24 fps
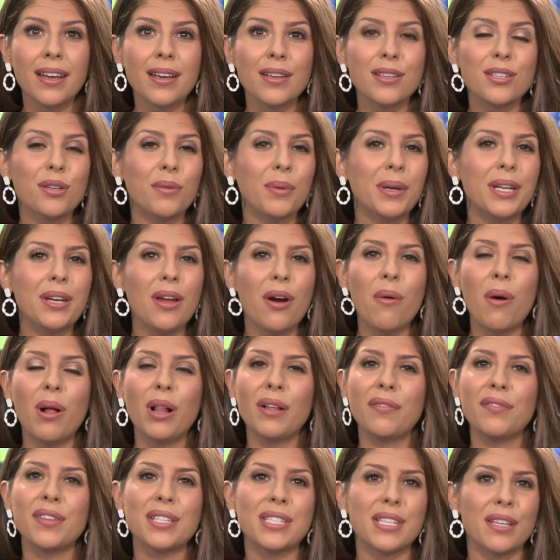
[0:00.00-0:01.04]
So we know all
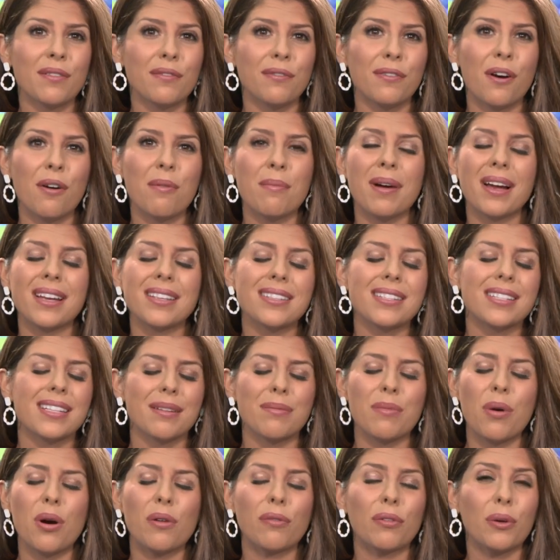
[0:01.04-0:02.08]
this info might
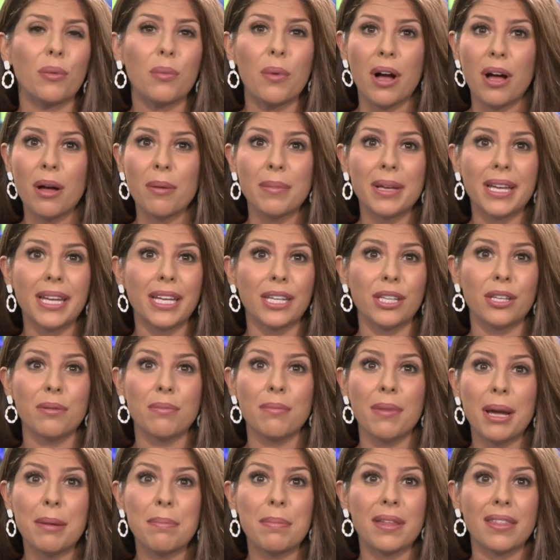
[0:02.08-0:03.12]
seem overwhelming, and you
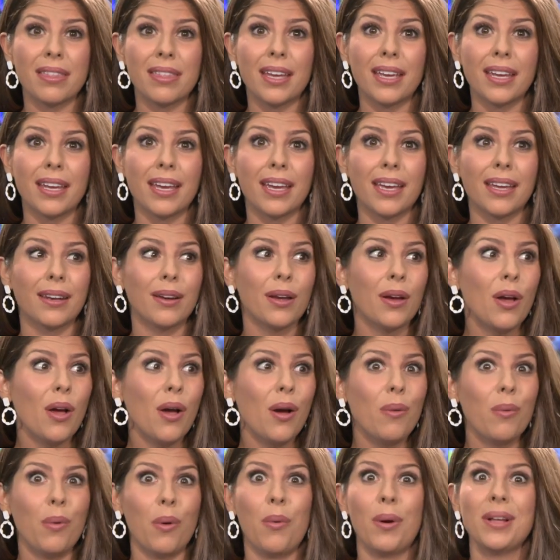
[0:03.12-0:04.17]
might be thinking,
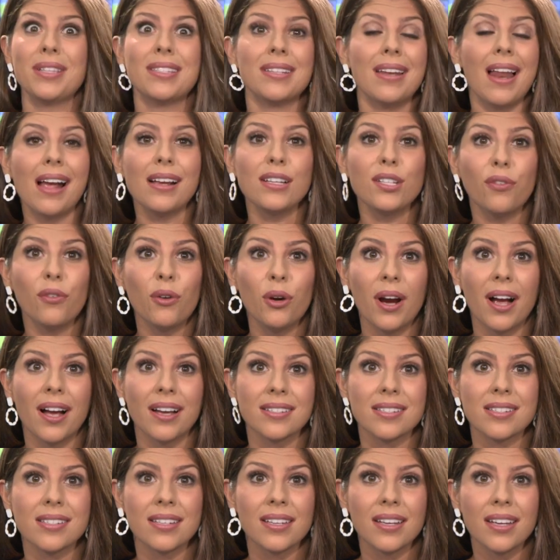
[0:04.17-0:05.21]
well, what's next for
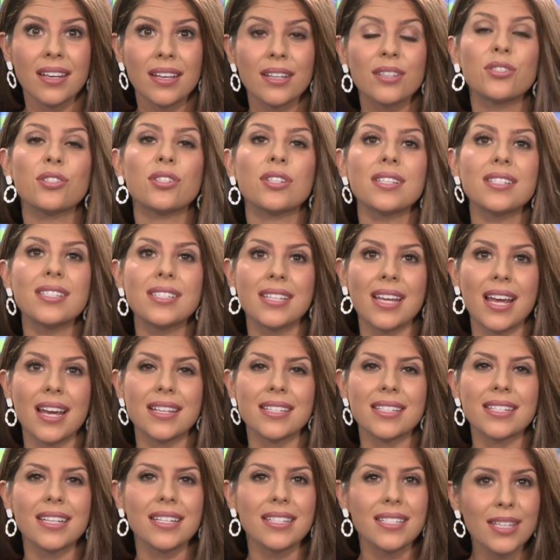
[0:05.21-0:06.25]
us? She
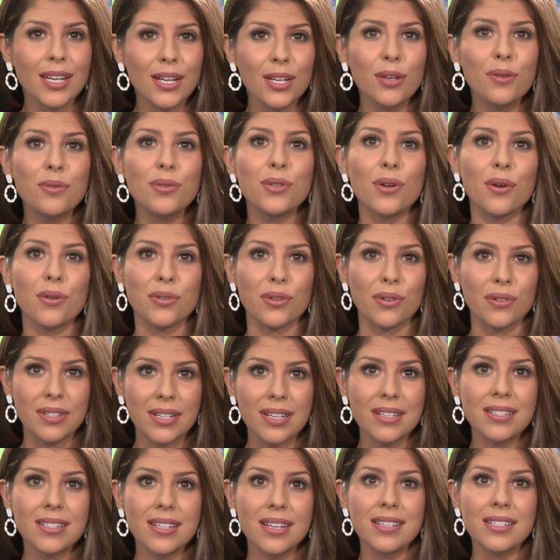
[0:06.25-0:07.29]
says continue social
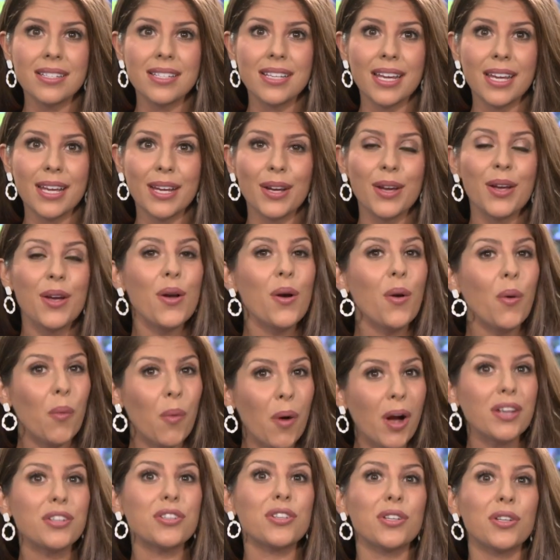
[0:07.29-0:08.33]
distancing,
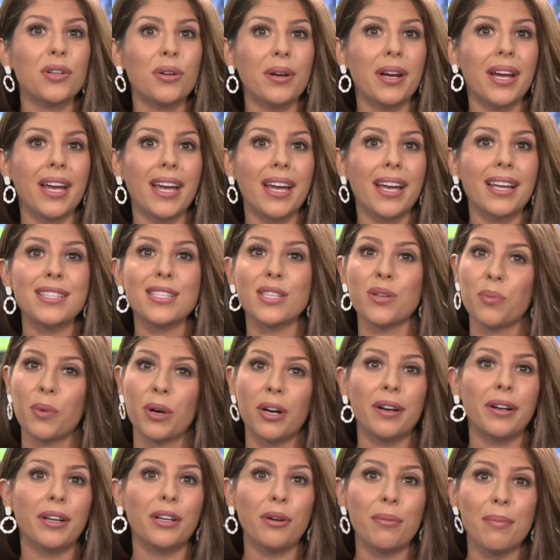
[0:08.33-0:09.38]
washing your hands, and
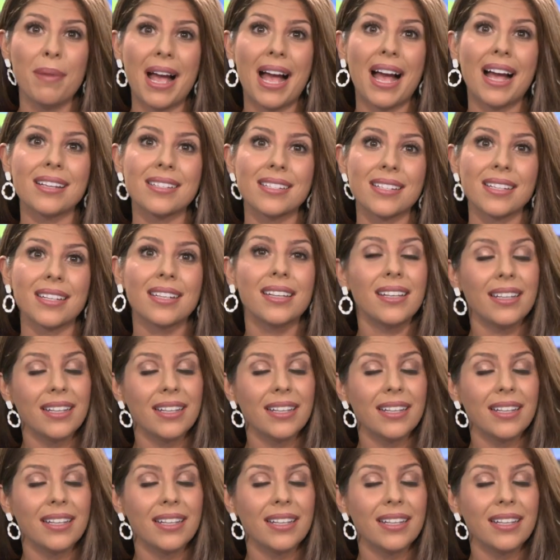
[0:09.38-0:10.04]
wearing your mask.